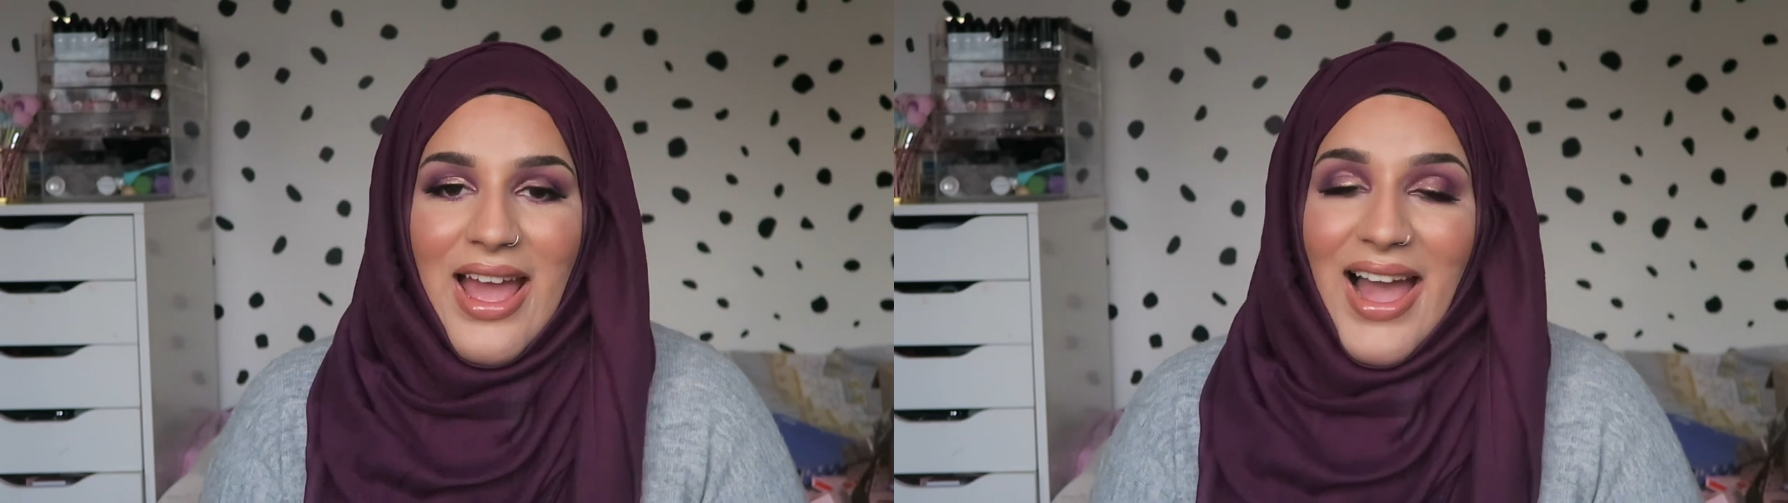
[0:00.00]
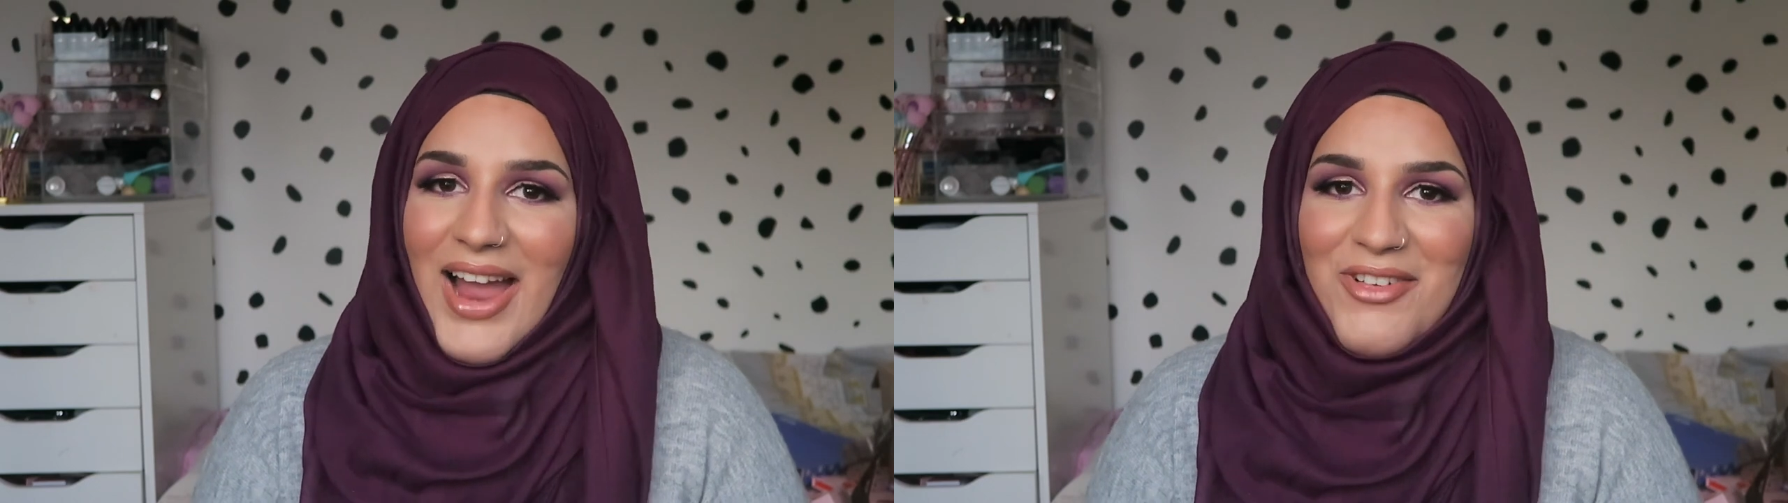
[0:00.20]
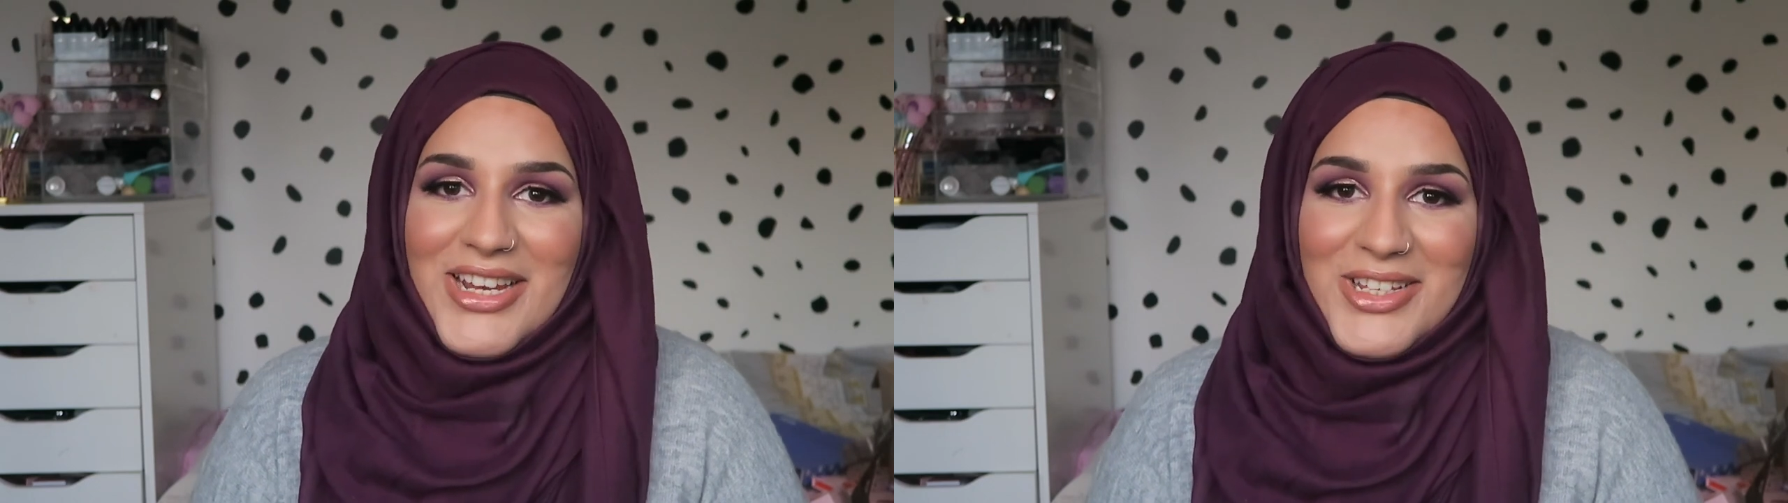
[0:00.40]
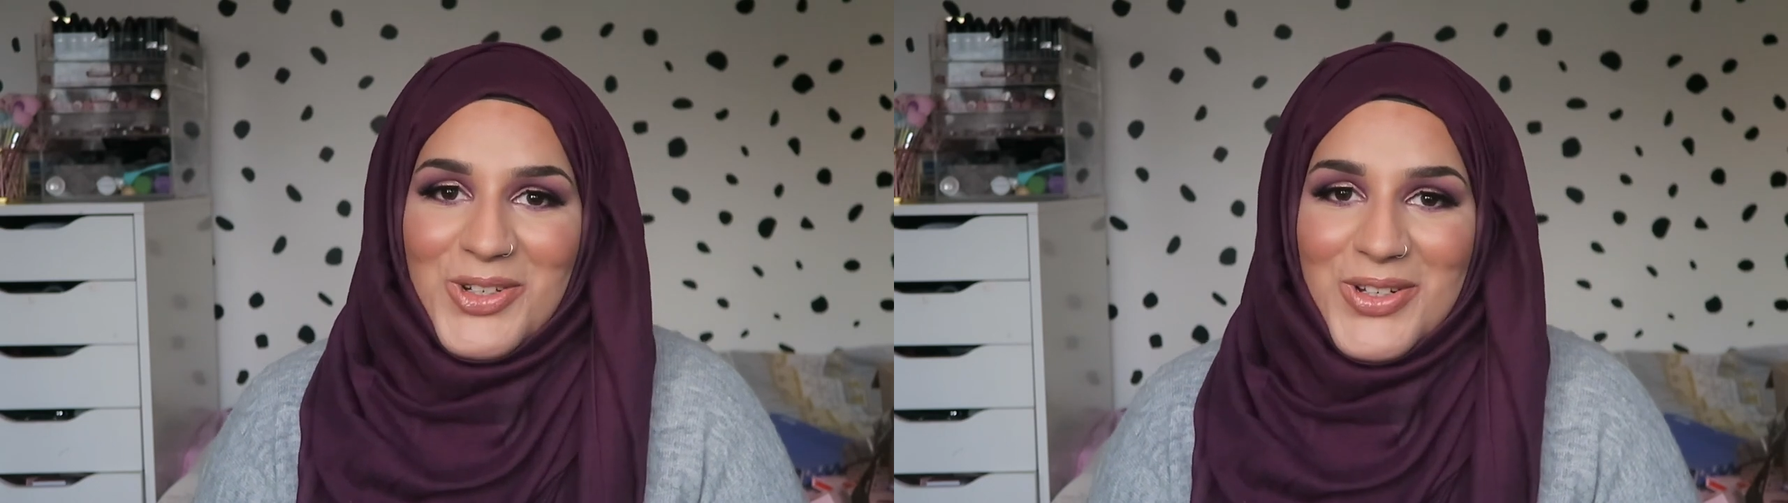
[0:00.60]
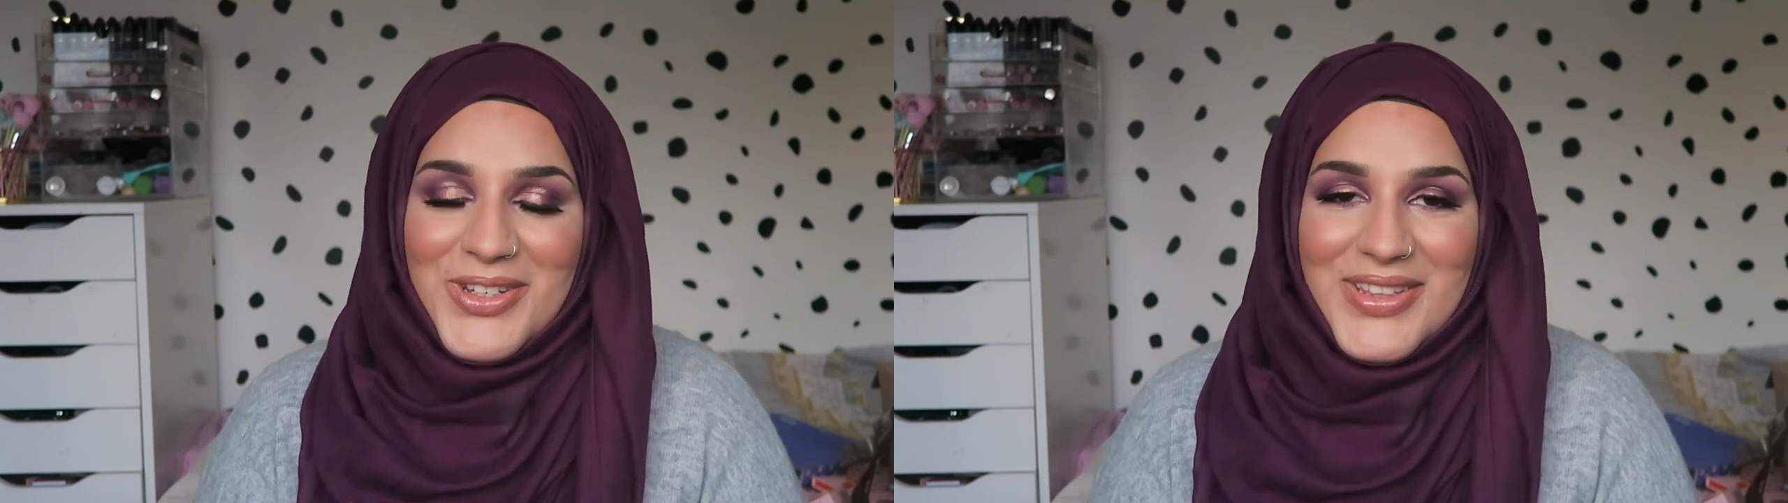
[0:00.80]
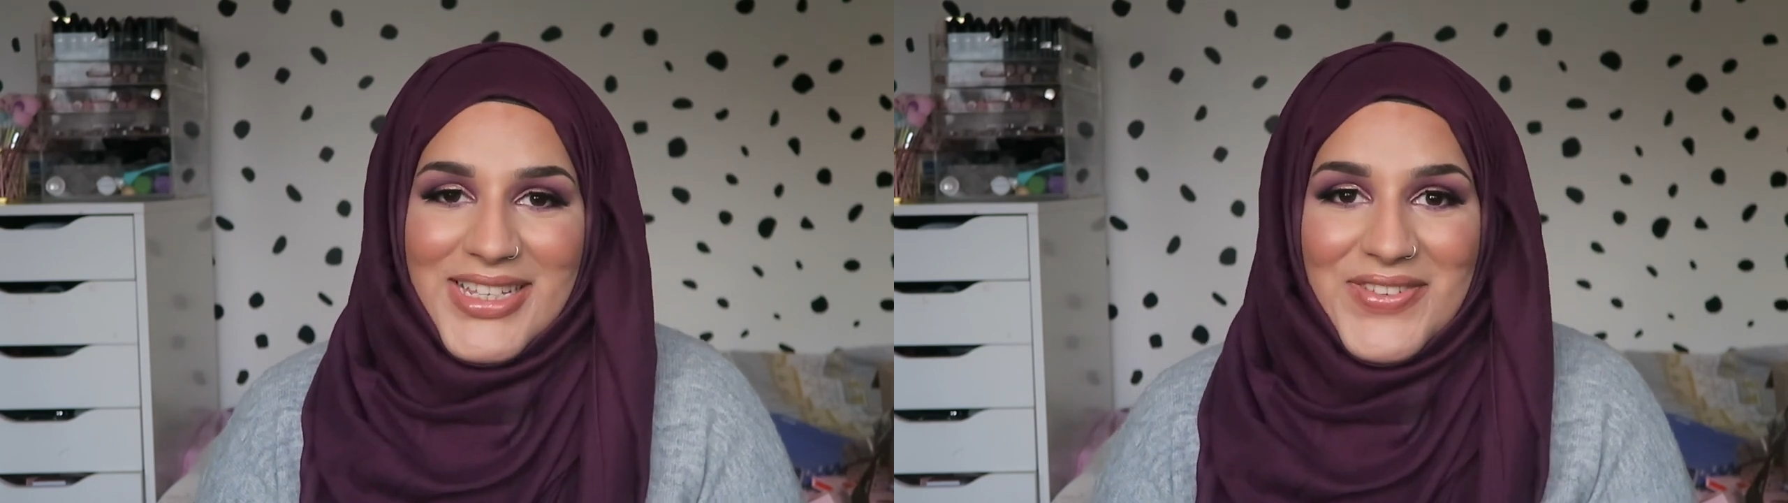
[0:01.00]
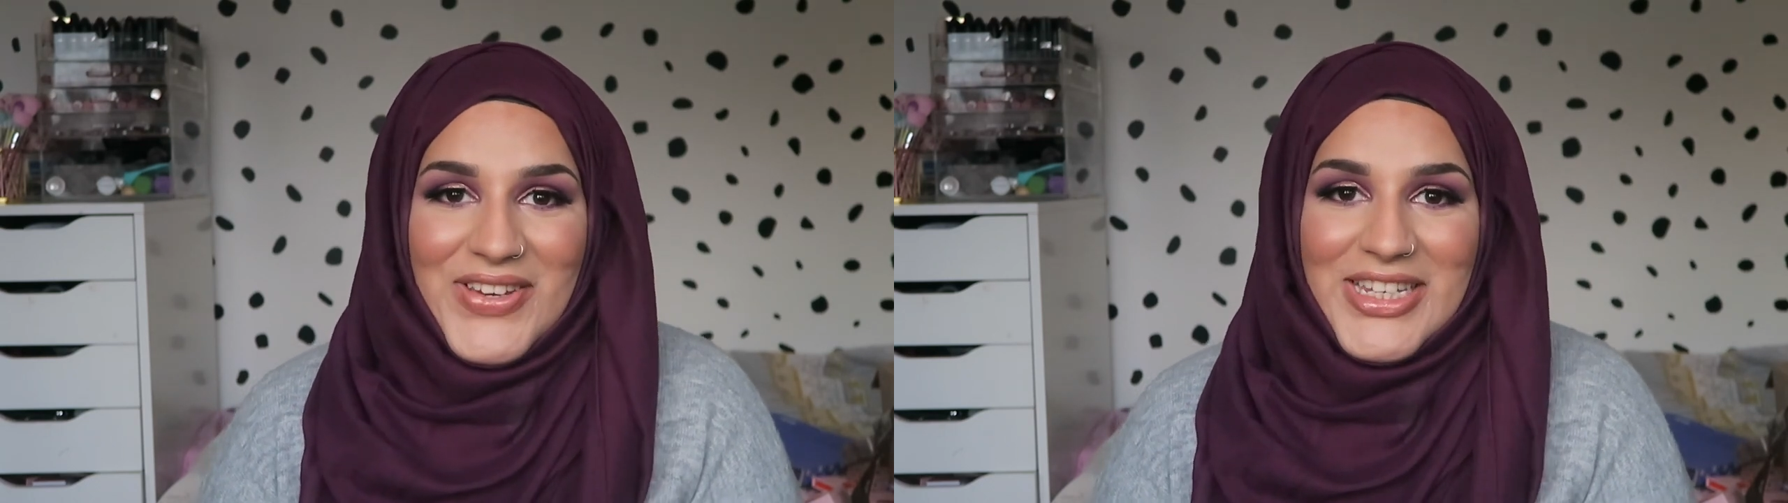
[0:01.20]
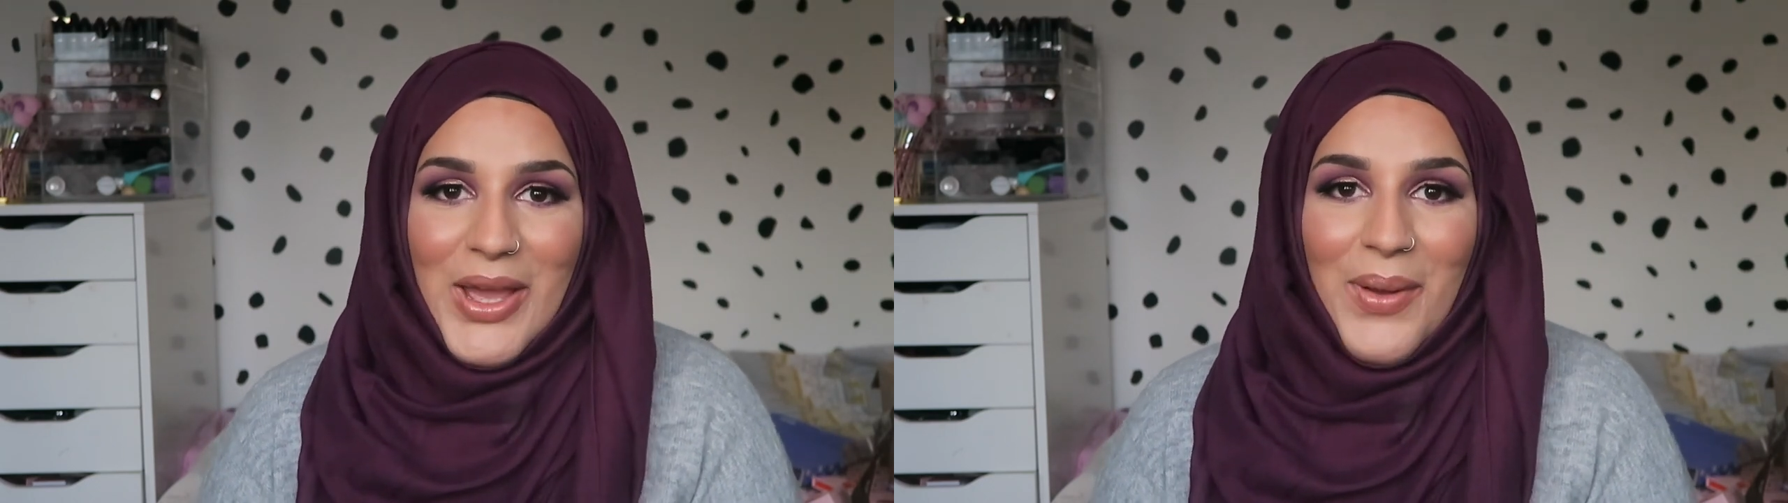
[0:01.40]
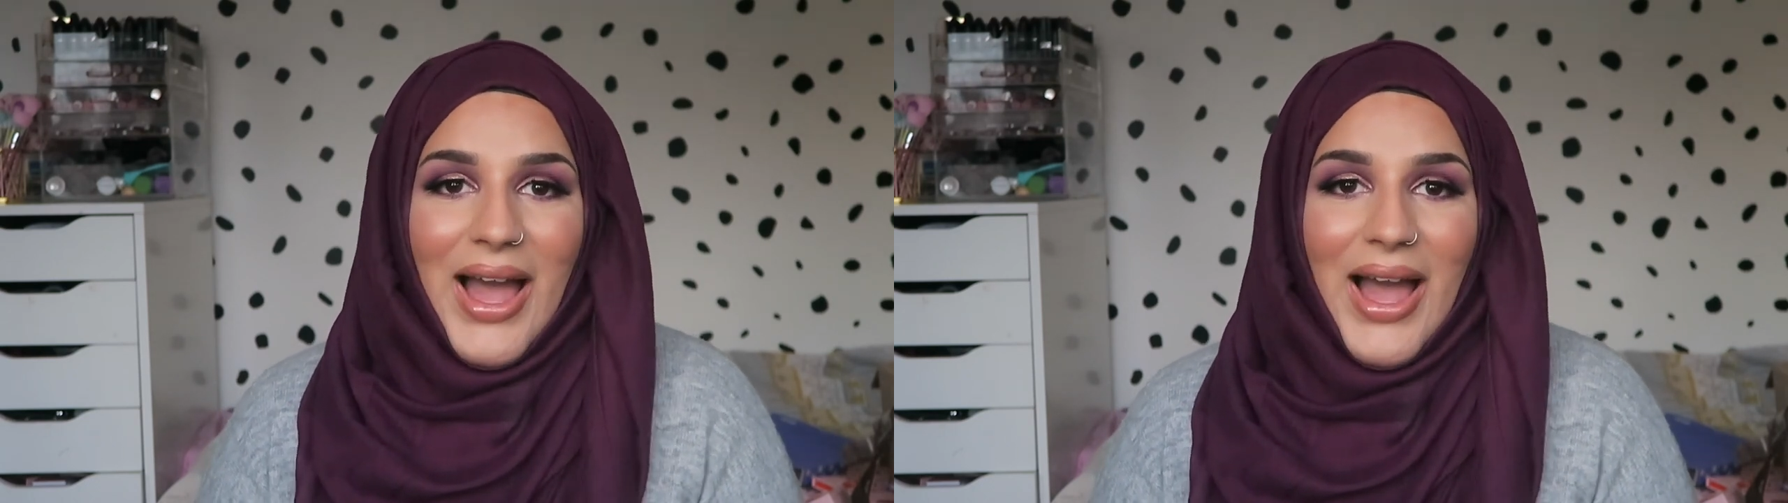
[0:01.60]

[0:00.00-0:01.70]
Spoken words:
I really enjoyed doing this video.